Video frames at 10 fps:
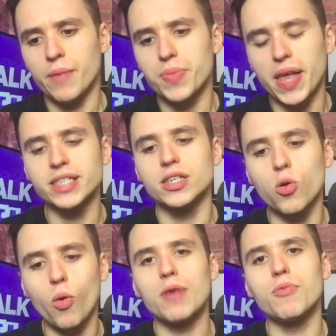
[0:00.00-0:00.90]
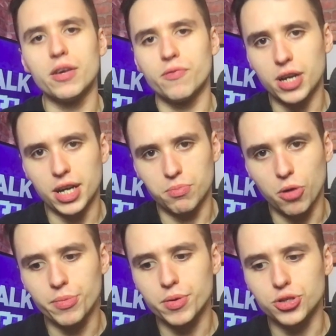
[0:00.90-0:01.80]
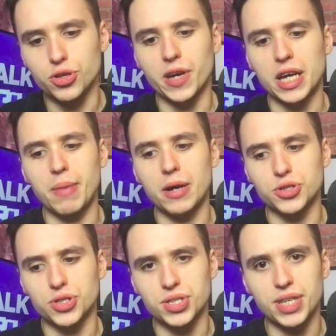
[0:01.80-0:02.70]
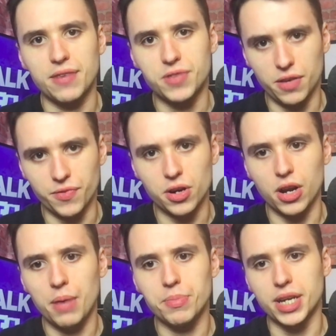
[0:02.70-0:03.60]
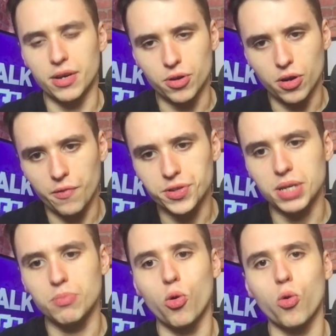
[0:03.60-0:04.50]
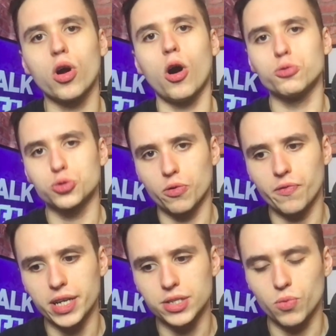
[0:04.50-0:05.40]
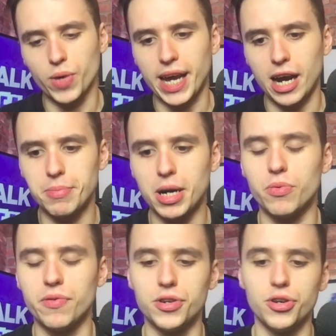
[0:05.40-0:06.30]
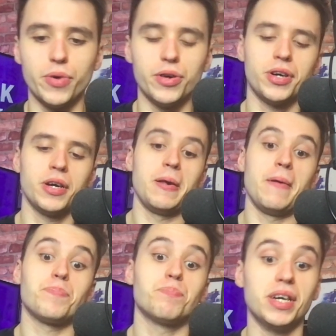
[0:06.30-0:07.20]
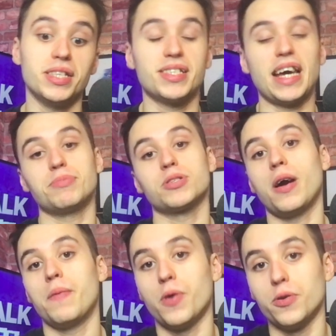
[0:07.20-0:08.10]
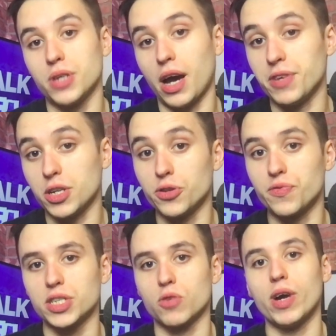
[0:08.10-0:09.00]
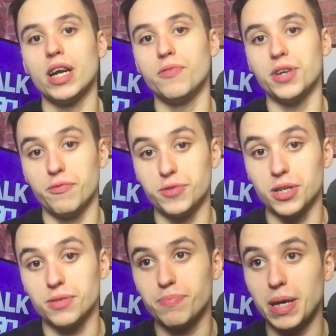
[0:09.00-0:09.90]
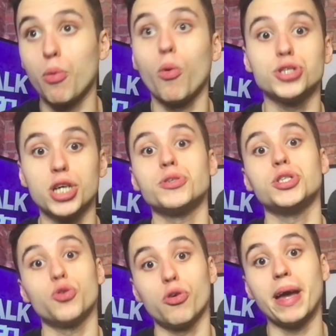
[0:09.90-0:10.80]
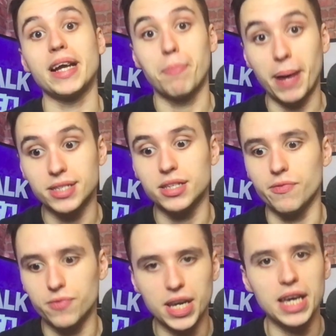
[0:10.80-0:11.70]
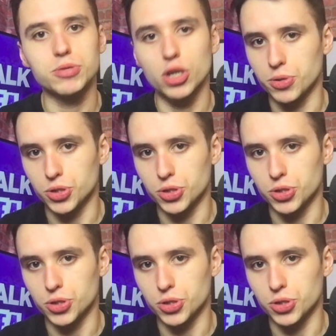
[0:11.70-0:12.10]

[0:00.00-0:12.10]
isn't quite relevant at the moment because you're thinking about just the safety of the club, and there are obviously more cultural things that we care about with a new owner. But at the same time, I think those things are relevant if people want Chelsea to remain competitive, keep Thomas